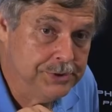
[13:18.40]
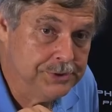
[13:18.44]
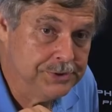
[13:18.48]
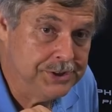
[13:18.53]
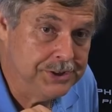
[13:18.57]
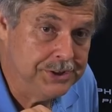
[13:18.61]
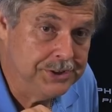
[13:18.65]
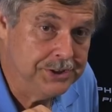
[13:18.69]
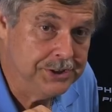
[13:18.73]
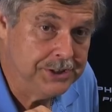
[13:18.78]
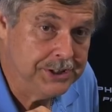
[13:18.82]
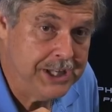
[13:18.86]

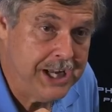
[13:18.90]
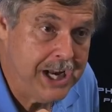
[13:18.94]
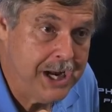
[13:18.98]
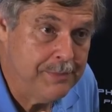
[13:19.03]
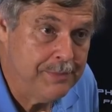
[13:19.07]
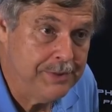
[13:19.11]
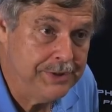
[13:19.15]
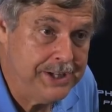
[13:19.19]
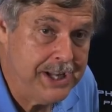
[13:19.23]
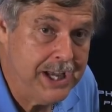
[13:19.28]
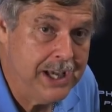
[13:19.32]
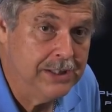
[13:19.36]
tilting the
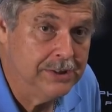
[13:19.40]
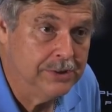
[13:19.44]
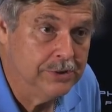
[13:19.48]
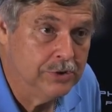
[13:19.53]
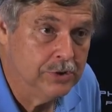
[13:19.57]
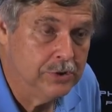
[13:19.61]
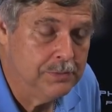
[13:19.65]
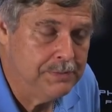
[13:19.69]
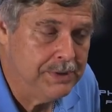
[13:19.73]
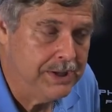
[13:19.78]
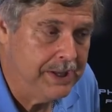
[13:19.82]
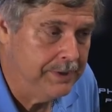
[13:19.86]
camera down a
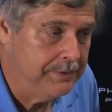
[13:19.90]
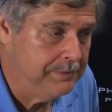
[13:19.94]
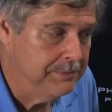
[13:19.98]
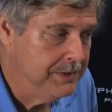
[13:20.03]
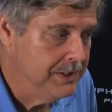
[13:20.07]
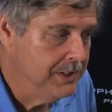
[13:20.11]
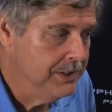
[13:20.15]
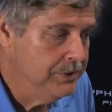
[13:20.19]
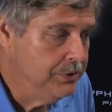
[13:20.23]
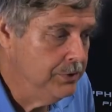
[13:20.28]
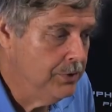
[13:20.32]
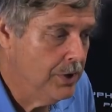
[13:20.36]
little bit.
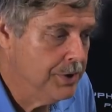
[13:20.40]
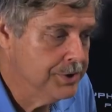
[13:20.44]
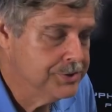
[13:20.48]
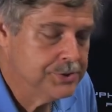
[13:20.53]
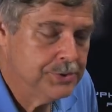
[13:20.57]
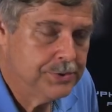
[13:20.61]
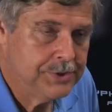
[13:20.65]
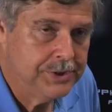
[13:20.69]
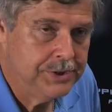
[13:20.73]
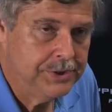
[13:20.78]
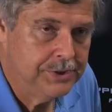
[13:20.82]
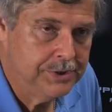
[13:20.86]
You
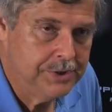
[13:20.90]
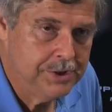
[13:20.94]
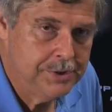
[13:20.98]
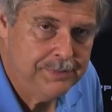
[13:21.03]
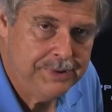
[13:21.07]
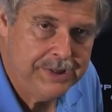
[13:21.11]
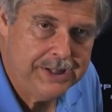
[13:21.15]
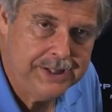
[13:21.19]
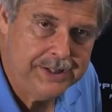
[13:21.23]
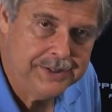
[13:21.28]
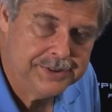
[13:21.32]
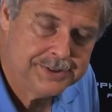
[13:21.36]
also can
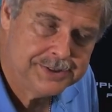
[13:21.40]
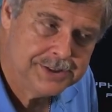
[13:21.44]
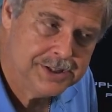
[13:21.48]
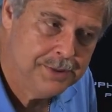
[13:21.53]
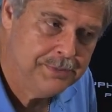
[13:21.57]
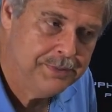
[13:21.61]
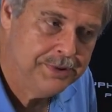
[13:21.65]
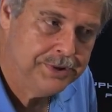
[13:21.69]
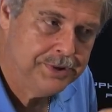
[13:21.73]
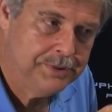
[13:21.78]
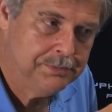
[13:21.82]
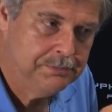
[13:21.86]
eliminate
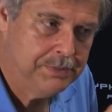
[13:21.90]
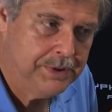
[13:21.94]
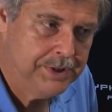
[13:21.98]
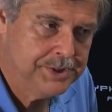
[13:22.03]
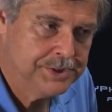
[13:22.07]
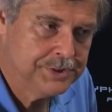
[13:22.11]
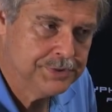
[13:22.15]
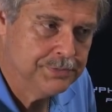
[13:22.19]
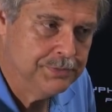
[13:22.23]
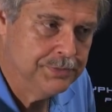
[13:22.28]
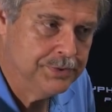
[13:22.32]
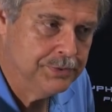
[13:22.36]
some of the
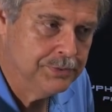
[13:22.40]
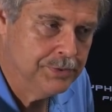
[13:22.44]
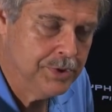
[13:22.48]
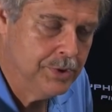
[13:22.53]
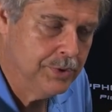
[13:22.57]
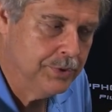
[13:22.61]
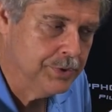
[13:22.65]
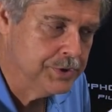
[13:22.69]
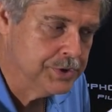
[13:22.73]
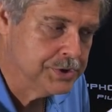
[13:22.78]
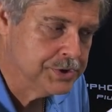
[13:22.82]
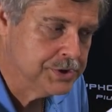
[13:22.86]
buzz from the
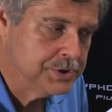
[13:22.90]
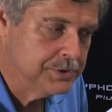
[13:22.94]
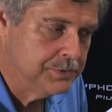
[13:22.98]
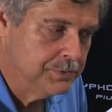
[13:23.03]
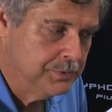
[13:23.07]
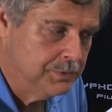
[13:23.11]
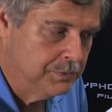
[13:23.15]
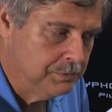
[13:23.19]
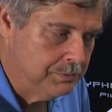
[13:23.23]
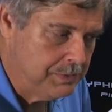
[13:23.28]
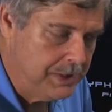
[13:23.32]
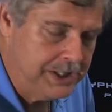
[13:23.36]
rotors
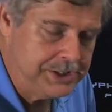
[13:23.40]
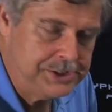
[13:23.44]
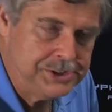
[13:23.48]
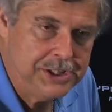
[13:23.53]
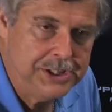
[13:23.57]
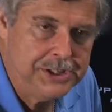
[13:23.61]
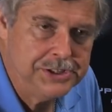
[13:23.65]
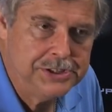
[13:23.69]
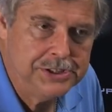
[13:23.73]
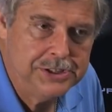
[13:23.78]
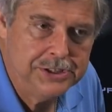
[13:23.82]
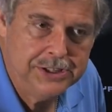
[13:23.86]
by
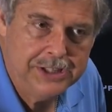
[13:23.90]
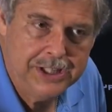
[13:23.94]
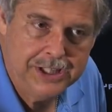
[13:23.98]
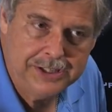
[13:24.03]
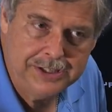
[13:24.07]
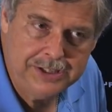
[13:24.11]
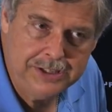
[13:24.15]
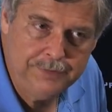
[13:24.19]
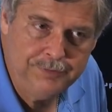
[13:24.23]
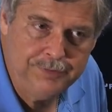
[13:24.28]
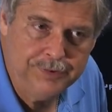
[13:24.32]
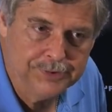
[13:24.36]
changing
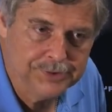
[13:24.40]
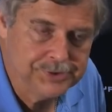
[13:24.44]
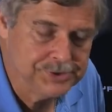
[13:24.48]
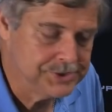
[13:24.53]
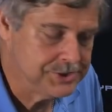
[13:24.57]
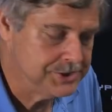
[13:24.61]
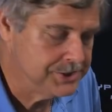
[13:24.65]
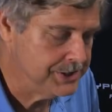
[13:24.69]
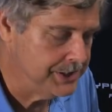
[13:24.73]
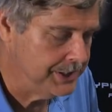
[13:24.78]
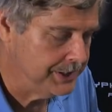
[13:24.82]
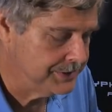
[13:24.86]
the ND
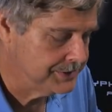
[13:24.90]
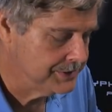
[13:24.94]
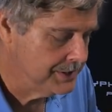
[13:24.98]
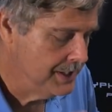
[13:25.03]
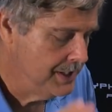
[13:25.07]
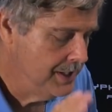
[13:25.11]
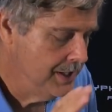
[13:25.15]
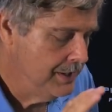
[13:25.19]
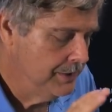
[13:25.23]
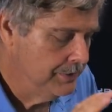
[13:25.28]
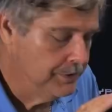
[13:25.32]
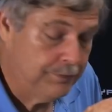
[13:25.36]
filters and things.
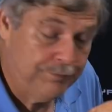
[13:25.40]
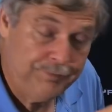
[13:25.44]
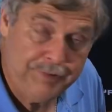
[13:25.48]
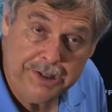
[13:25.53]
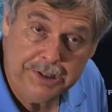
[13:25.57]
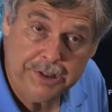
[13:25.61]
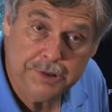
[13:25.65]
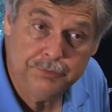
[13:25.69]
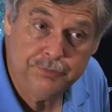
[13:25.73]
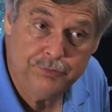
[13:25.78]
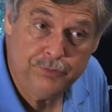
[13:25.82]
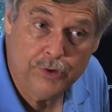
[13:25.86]
The
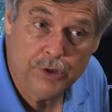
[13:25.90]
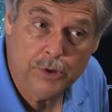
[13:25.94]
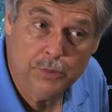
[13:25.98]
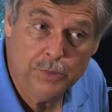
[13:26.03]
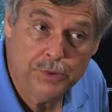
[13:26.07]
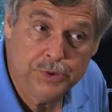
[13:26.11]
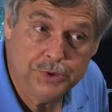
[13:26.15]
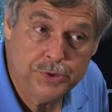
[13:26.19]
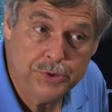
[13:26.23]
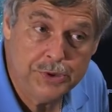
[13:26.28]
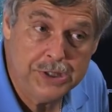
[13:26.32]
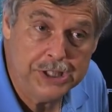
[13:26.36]
Phantom 4
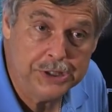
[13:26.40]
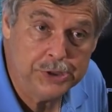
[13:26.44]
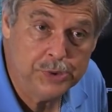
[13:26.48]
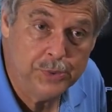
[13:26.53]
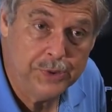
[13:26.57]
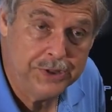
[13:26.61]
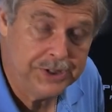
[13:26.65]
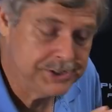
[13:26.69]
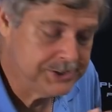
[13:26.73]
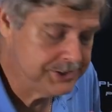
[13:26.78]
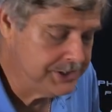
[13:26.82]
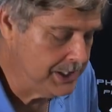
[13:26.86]
will do that
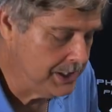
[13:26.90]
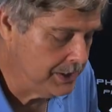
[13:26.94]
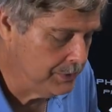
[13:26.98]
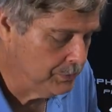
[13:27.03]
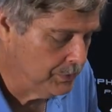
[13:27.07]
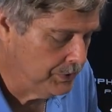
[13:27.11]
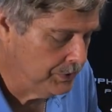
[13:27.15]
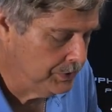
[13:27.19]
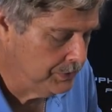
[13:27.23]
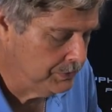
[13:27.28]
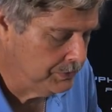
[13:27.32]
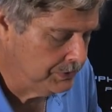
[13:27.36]
to an
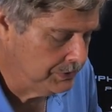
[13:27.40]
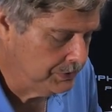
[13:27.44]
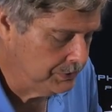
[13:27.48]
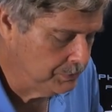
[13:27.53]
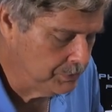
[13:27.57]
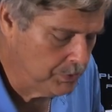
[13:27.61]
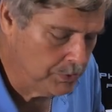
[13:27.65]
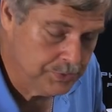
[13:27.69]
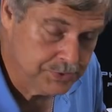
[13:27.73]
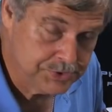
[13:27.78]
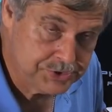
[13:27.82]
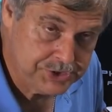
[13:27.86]
extent where
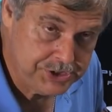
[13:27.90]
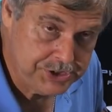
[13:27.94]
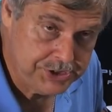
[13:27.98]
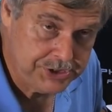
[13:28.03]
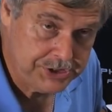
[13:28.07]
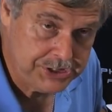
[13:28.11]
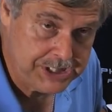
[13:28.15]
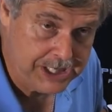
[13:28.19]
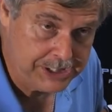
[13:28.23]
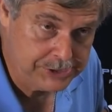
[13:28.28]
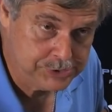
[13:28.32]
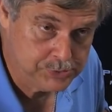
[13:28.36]
you won't
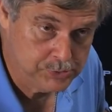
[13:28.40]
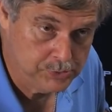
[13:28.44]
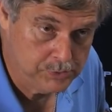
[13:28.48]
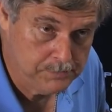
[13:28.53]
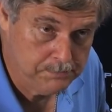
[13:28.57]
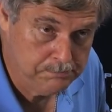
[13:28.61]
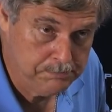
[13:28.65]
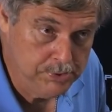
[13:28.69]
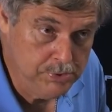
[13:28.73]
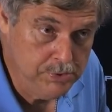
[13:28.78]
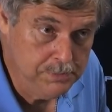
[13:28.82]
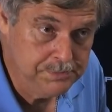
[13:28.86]
see the
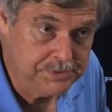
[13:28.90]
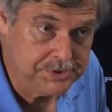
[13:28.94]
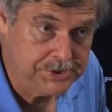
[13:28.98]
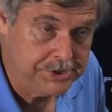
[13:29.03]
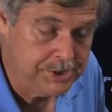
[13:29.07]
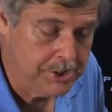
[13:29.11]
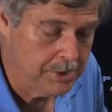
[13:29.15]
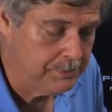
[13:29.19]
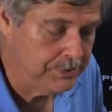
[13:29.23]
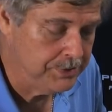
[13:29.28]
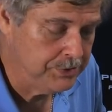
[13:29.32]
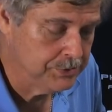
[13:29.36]
actual booms
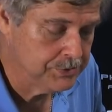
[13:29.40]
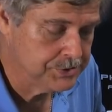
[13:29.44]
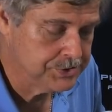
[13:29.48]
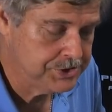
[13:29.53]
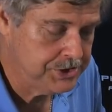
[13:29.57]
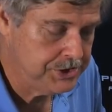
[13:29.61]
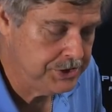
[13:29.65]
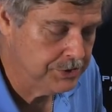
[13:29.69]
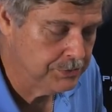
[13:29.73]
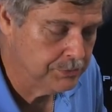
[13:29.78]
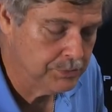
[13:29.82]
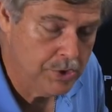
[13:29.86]
in there, but you'll
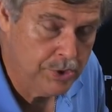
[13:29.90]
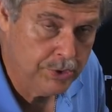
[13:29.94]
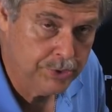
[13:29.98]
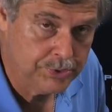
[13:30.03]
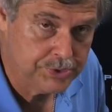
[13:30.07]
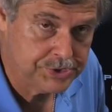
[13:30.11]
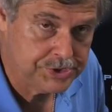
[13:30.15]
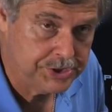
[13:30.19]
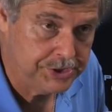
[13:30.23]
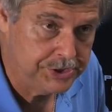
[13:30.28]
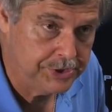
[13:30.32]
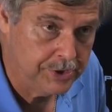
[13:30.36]
see the
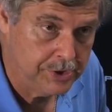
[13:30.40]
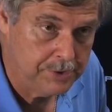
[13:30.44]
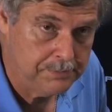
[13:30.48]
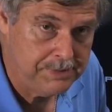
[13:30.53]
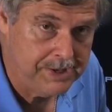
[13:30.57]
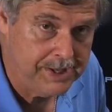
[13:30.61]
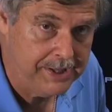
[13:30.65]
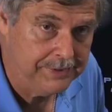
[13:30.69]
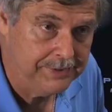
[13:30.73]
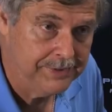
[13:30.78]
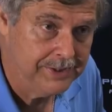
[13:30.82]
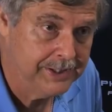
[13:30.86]
rotors in there a
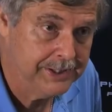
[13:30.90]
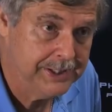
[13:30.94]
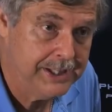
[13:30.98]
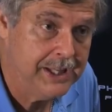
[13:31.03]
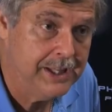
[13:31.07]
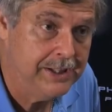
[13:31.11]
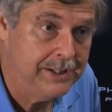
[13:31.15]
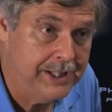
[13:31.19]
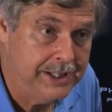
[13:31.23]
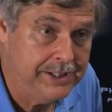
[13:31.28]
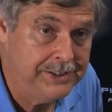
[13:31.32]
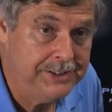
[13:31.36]
bit.
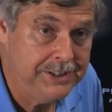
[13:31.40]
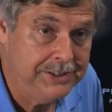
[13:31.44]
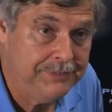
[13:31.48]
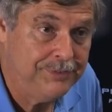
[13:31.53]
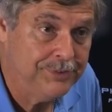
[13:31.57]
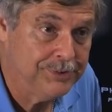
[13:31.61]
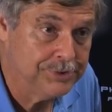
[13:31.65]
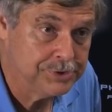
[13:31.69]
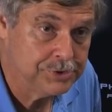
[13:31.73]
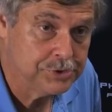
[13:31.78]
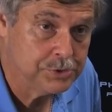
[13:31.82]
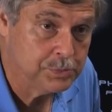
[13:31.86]
Again,
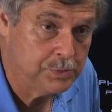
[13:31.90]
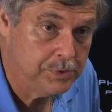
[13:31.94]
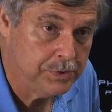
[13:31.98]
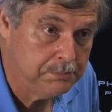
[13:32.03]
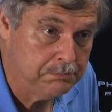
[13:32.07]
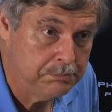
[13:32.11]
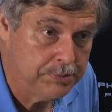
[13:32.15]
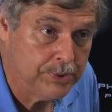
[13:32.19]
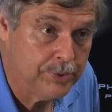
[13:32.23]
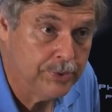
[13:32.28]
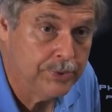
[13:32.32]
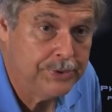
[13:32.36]
ND filters
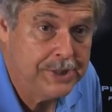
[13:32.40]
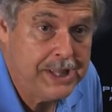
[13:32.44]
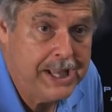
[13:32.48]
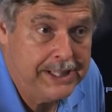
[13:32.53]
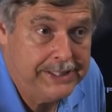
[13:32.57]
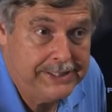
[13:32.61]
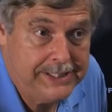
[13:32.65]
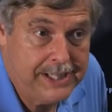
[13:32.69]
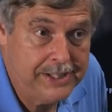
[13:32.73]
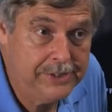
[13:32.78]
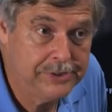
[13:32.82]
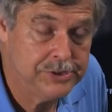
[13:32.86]
will blur
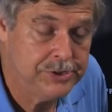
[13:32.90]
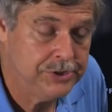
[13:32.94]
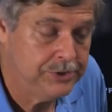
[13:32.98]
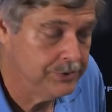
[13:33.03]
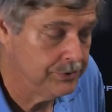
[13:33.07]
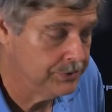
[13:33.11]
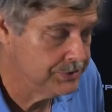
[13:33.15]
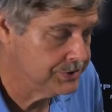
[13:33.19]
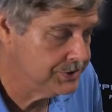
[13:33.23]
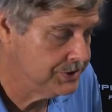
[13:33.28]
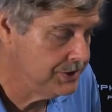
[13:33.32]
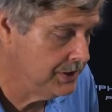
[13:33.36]
that down so
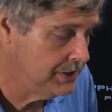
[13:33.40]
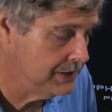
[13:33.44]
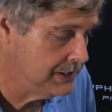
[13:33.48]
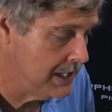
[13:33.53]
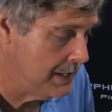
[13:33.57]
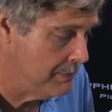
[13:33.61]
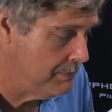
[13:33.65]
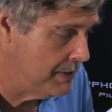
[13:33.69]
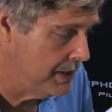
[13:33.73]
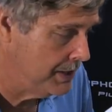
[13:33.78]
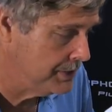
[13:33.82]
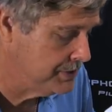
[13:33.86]
you don't see it
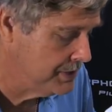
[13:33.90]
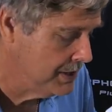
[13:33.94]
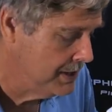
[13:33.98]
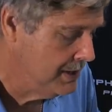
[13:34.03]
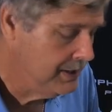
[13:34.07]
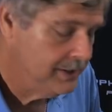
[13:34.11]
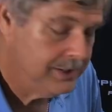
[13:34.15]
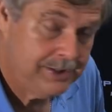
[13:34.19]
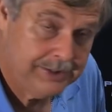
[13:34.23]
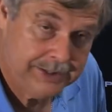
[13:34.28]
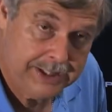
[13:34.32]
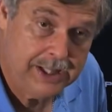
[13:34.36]
that much.
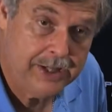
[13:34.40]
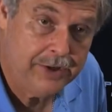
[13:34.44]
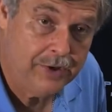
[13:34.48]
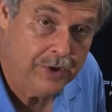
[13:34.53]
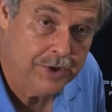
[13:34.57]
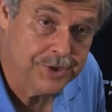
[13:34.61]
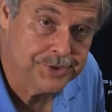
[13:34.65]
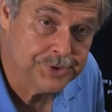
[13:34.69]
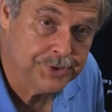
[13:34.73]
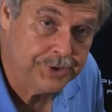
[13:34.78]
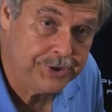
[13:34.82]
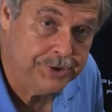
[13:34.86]
Again,
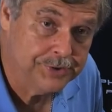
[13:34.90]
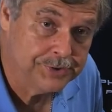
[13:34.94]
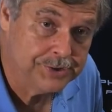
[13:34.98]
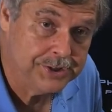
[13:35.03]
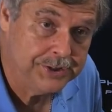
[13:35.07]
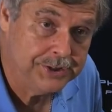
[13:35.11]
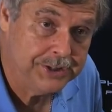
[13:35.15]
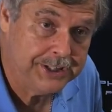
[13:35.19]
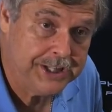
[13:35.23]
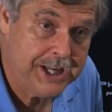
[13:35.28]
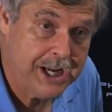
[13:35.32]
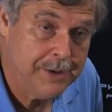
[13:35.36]
also
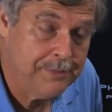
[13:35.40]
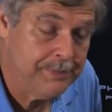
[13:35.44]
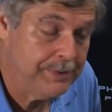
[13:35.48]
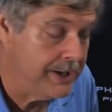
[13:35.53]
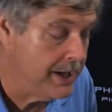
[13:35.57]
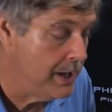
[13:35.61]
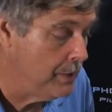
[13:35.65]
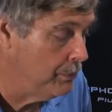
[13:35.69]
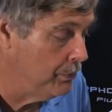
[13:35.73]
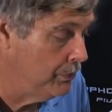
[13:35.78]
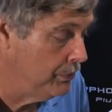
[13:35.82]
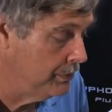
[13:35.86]
tilting the
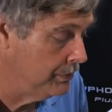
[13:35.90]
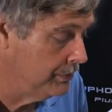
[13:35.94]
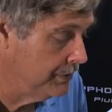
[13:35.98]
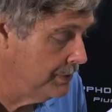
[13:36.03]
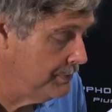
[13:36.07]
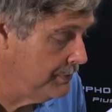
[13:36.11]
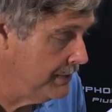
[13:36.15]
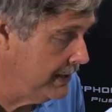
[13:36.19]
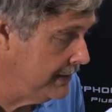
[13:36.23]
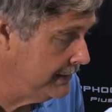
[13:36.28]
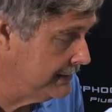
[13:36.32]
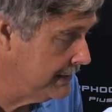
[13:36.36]
camera down will
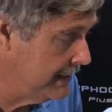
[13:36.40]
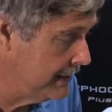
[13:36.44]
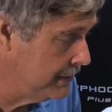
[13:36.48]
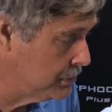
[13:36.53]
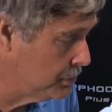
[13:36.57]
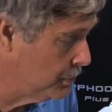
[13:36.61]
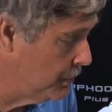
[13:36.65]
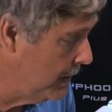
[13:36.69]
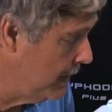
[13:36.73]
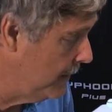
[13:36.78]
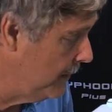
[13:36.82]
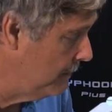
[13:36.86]
eliminate that
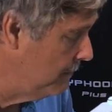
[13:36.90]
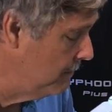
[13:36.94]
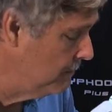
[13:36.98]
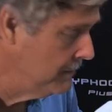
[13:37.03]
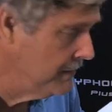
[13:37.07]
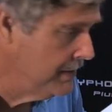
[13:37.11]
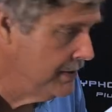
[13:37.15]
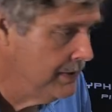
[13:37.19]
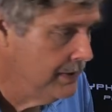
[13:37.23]
as well.